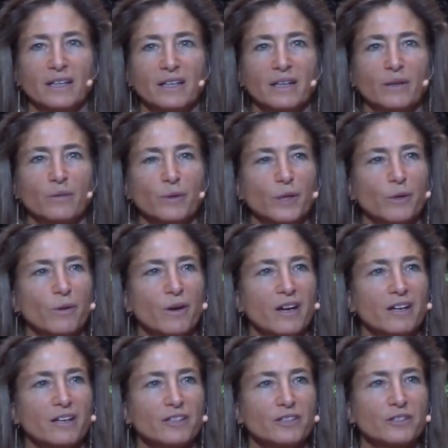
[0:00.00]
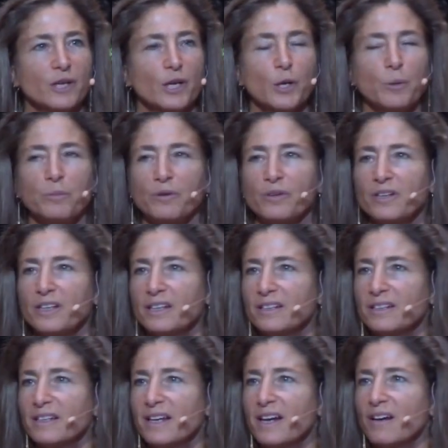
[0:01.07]
It requires
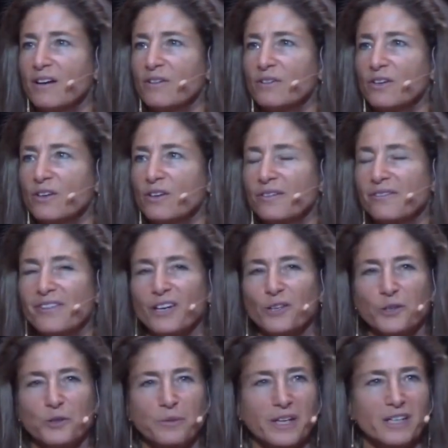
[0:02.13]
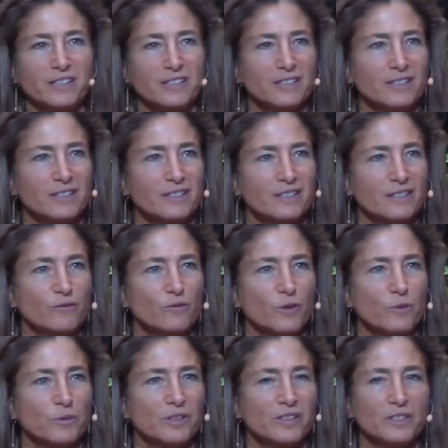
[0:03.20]
putting down our evaluations of
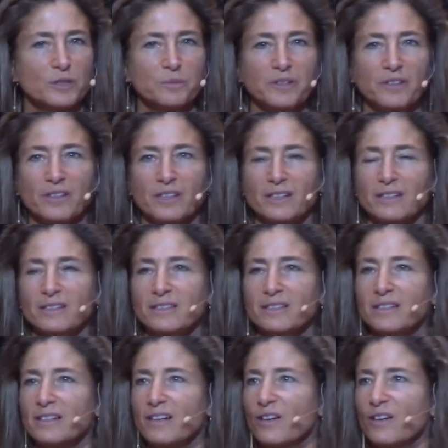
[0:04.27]
what we're experiencing,